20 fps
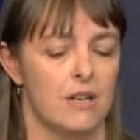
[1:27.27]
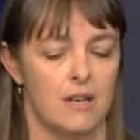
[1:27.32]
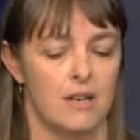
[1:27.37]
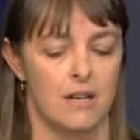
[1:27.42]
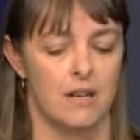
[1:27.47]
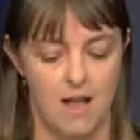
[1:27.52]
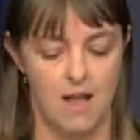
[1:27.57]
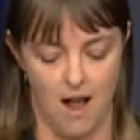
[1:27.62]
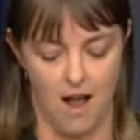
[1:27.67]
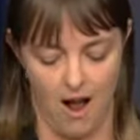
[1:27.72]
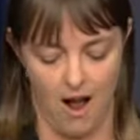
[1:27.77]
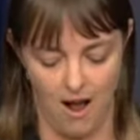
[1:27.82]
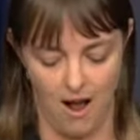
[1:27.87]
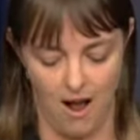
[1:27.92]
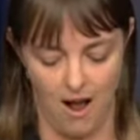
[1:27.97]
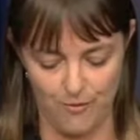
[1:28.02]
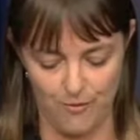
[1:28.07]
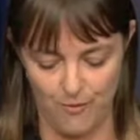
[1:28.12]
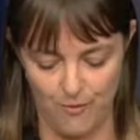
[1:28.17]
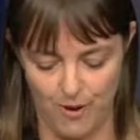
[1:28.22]
And
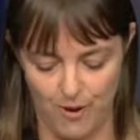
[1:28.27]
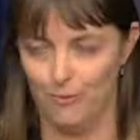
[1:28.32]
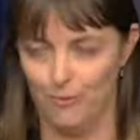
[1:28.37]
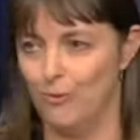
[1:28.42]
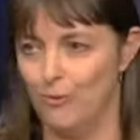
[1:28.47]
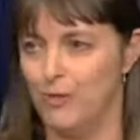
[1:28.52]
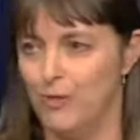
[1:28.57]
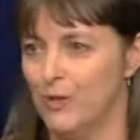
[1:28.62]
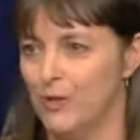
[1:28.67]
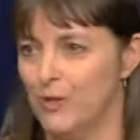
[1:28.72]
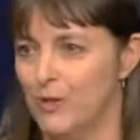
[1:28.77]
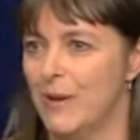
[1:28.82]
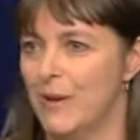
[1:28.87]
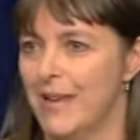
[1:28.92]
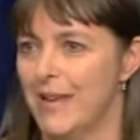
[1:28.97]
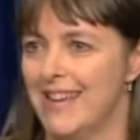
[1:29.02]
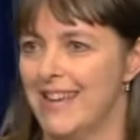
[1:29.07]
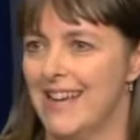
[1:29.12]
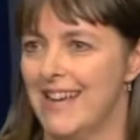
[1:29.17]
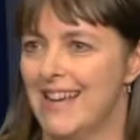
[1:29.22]
I, for one, will still
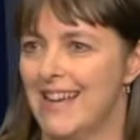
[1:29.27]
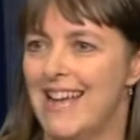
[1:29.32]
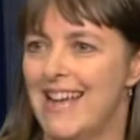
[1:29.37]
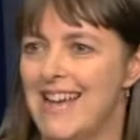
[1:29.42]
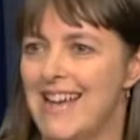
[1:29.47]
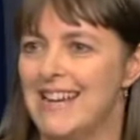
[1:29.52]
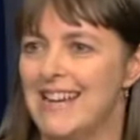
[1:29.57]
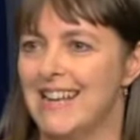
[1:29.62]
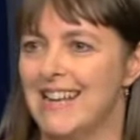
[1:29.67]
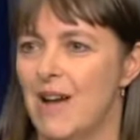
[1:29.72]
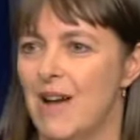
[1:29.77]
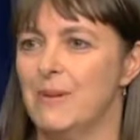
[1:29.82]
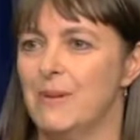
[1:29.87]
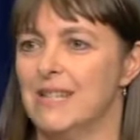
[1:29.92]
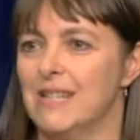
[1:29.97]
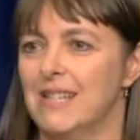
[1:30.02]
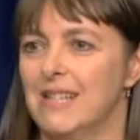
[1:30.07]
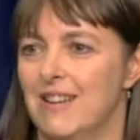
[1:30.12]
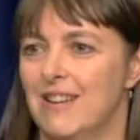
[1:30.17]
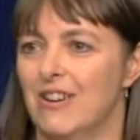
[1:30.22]
be uh, handing out
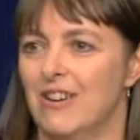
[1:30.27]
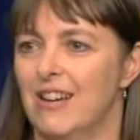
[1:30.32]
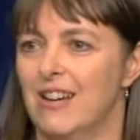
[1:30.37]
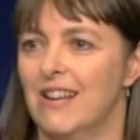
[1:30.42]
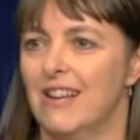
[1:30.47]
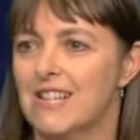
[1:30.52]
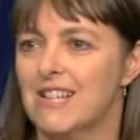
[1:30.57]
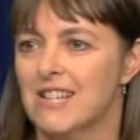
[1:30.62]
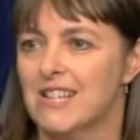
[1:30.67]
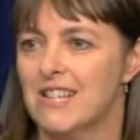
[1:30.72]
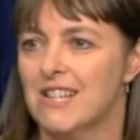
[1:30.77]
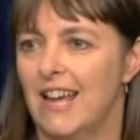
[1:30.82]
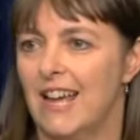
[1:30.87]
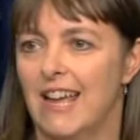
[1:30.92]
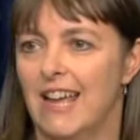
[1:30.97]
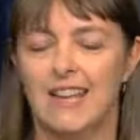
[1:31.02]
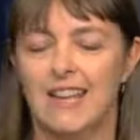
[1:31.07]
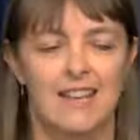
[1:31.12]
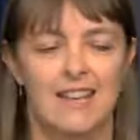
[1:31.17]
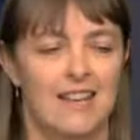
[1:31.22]
busily on election
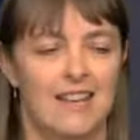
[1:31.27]
day,